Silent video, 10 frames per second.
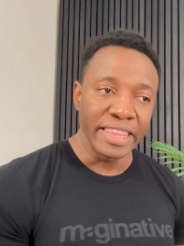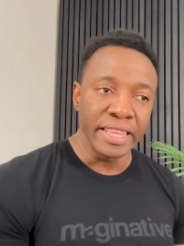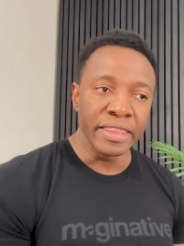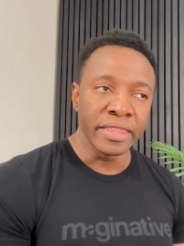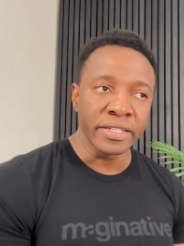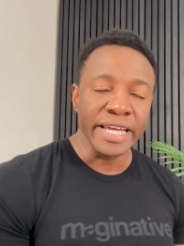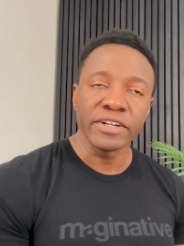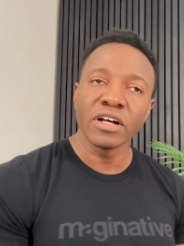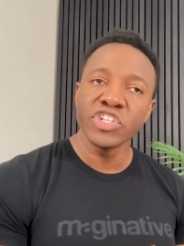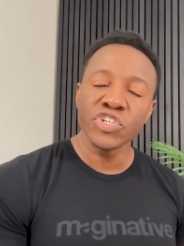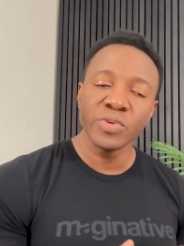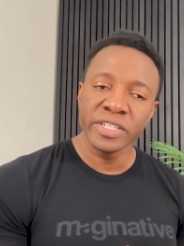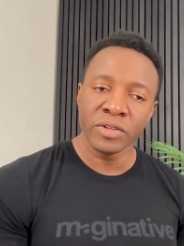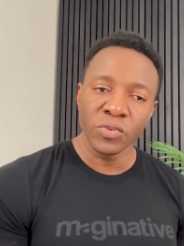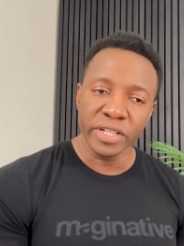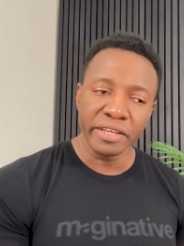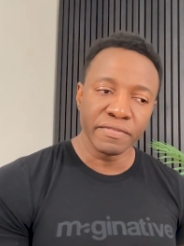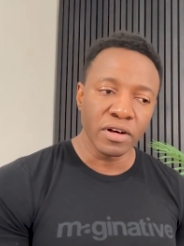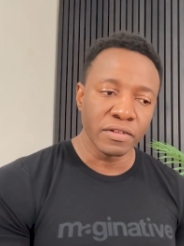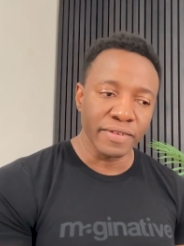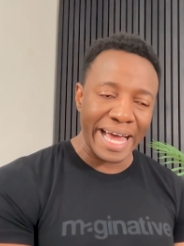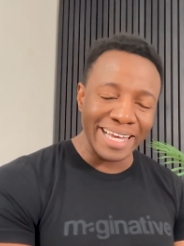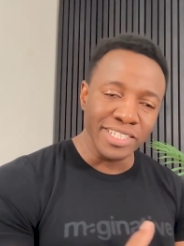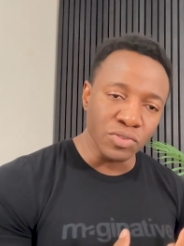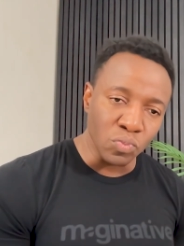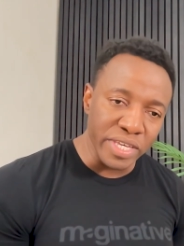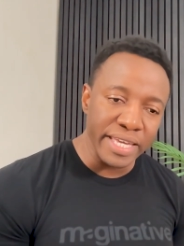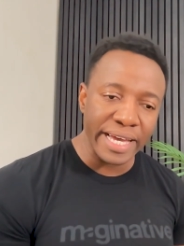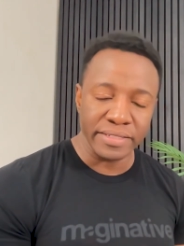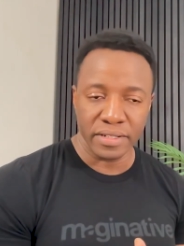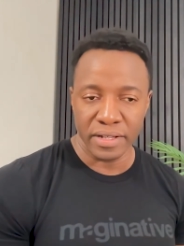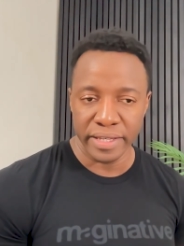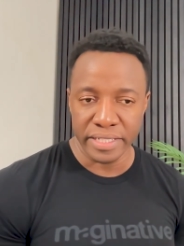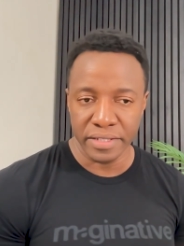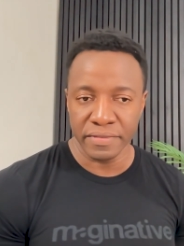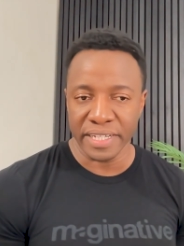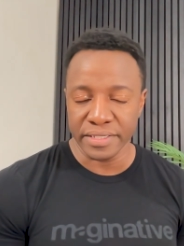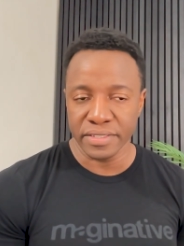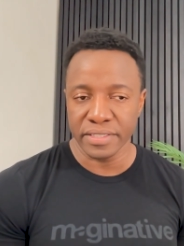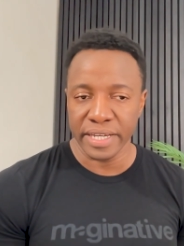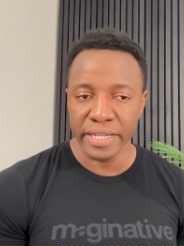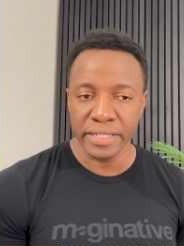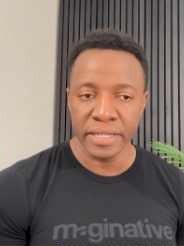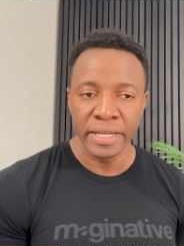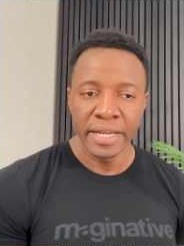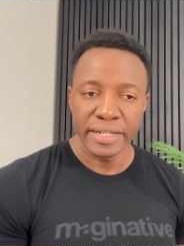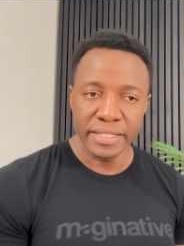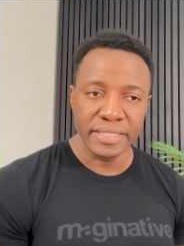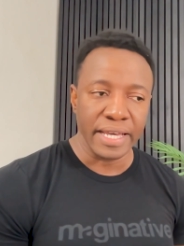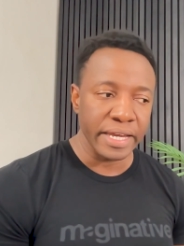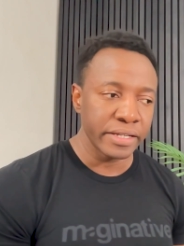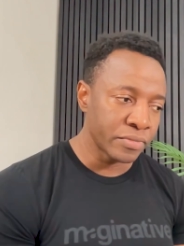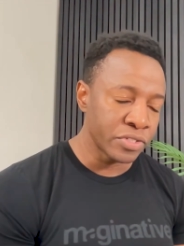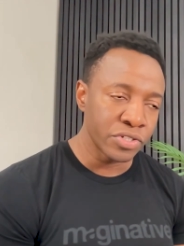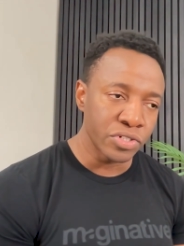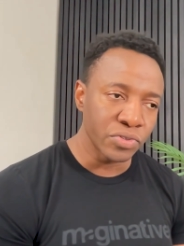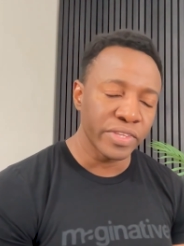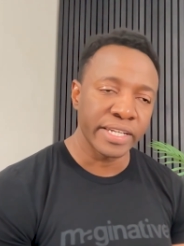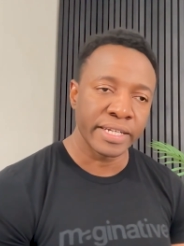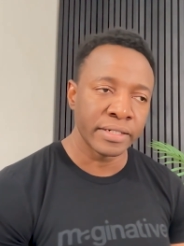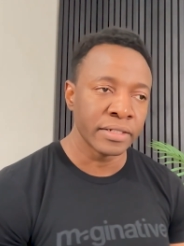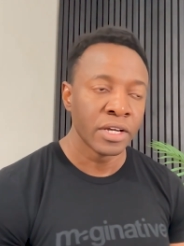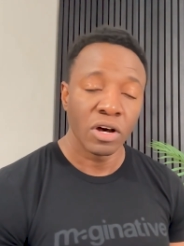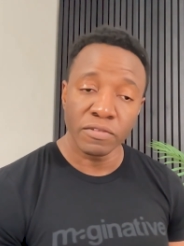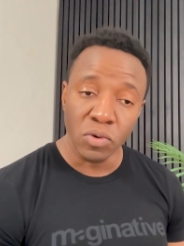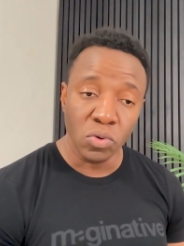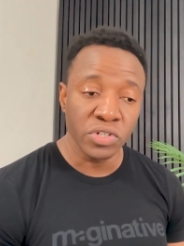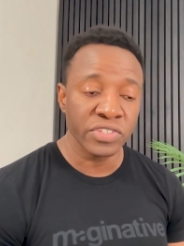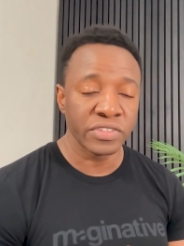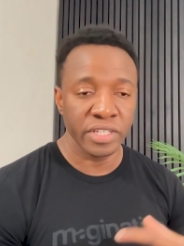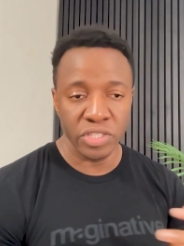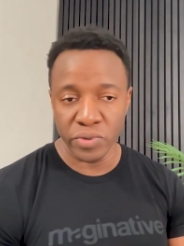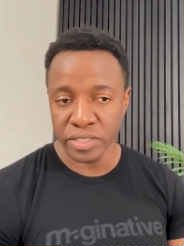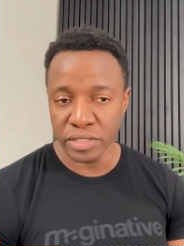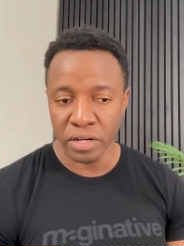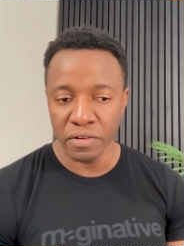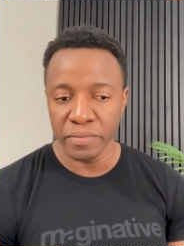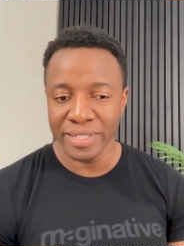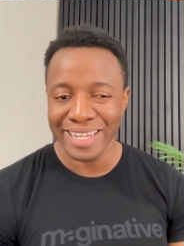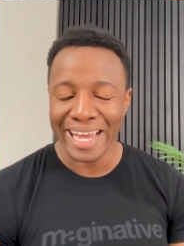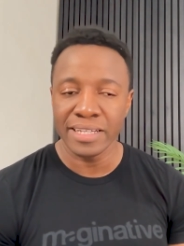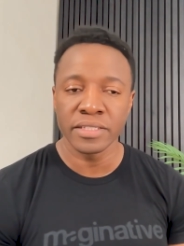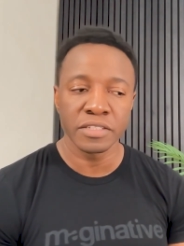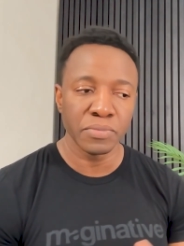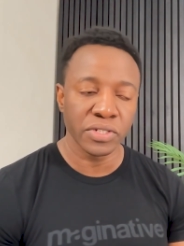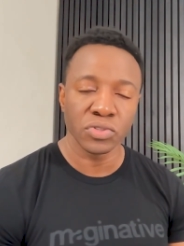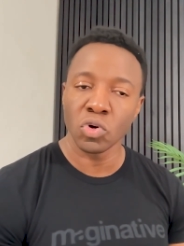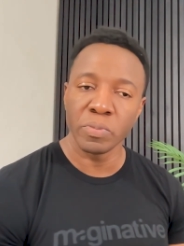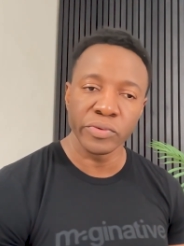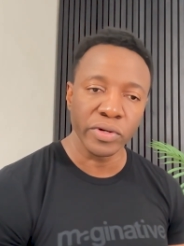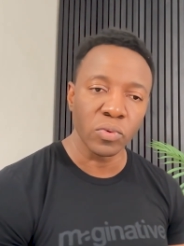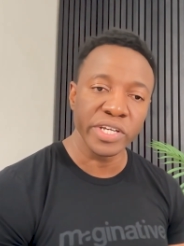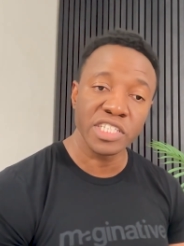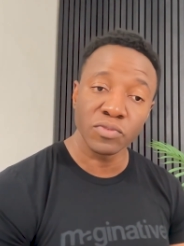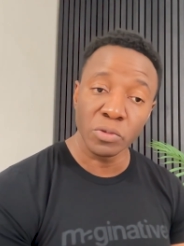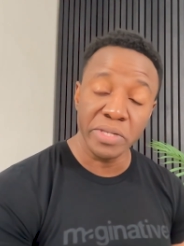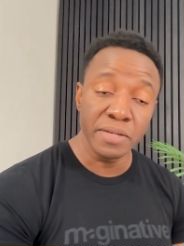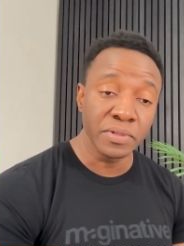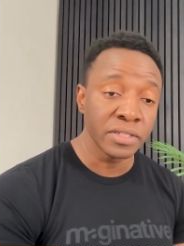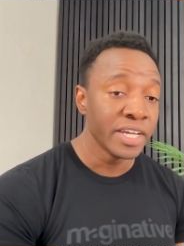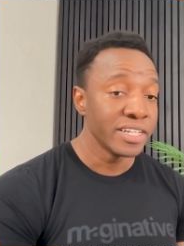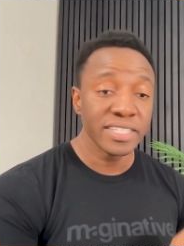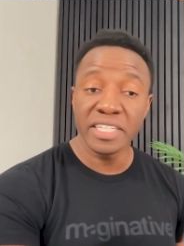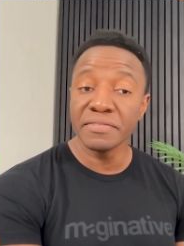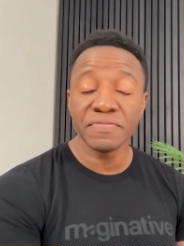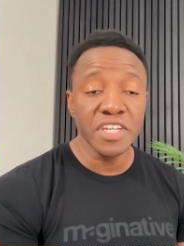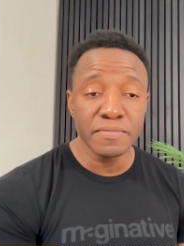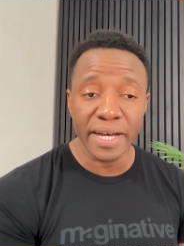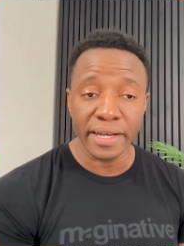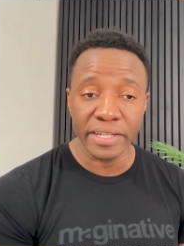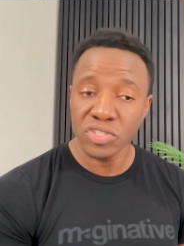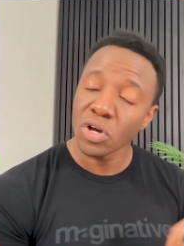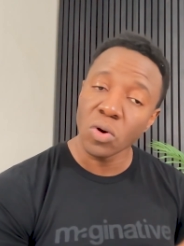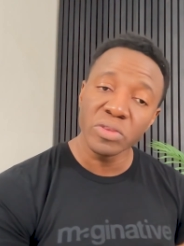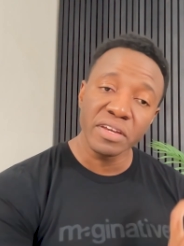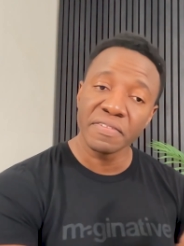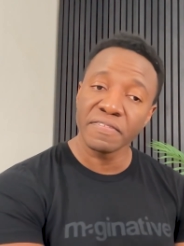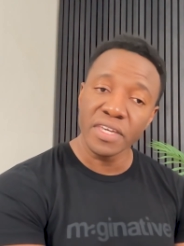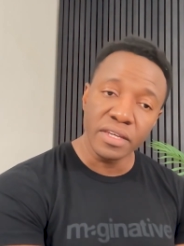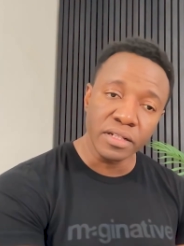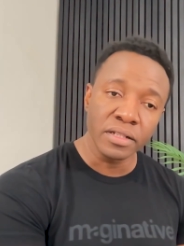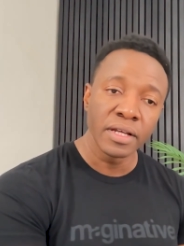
the technology will, will evolve as we as a collective as a society decide to do that and of course the us government has put out open requests for people to give feedback as to how they feel